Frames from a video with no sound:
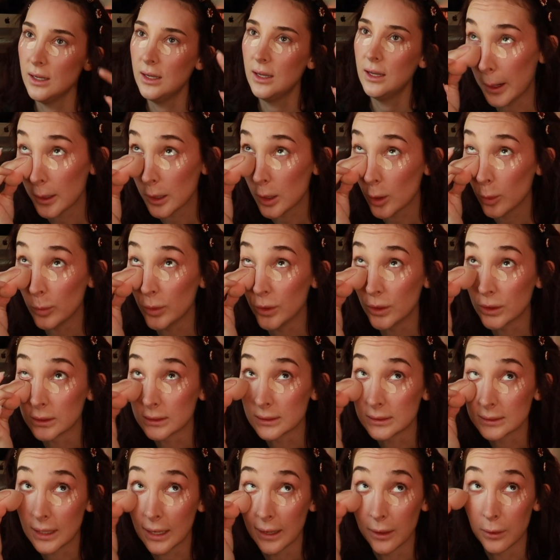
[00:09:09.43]

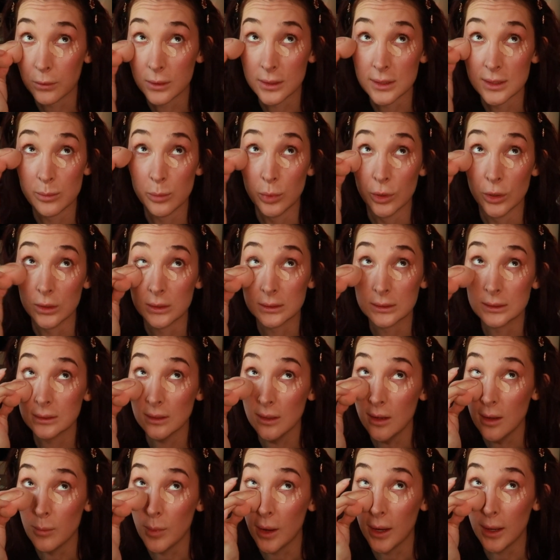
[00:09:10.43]
Audiobooks count as books,
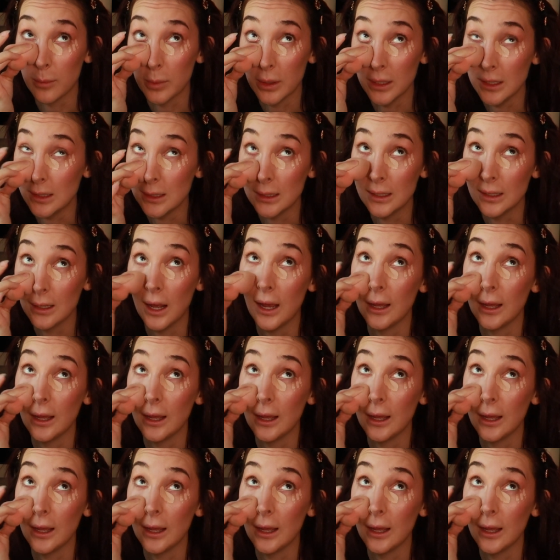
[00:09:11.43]
in my opinion.